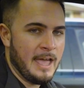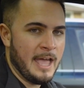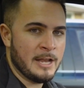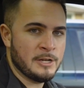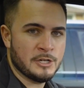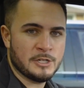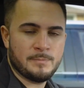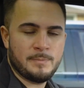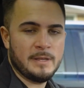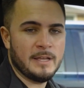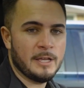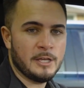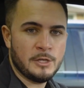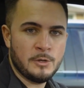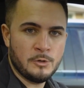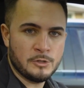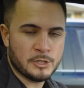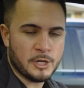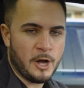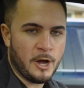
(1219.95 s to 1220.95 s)
and just being a
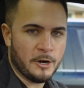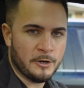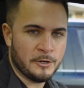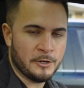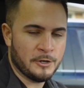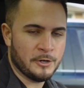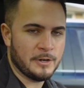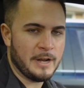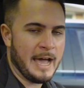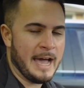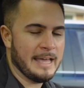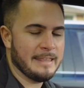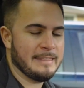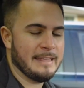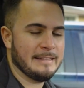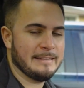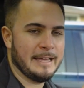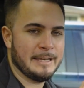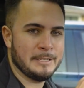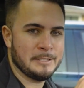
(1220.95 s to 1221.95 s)
huge car nerd, I
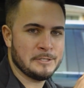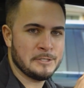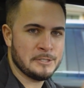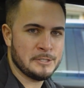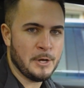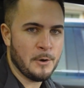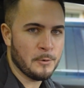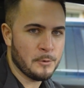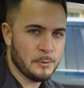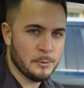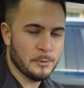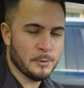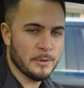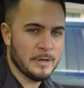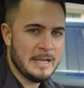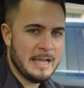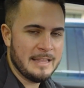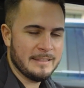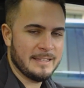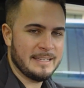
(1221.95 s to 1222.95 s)
think that is so
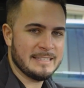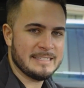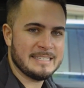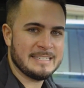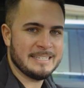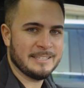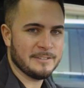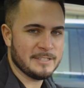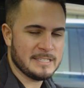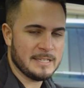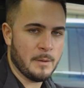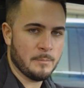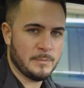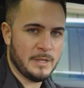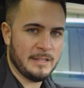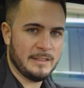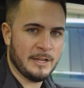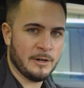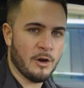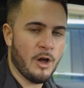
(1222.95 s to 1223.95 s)
cool that it's still
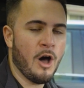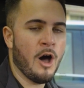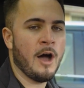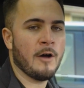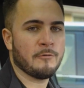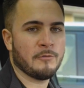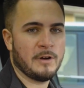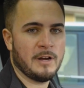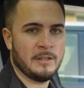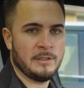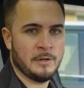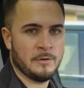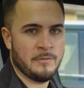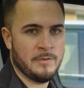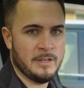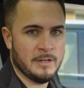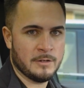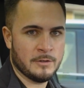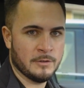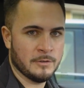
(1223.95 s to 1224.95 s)
something they're offering in their
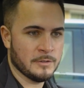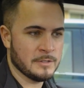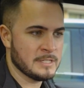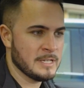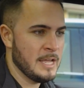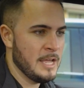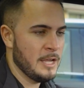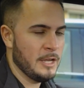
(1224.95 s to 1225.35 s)
vehicles,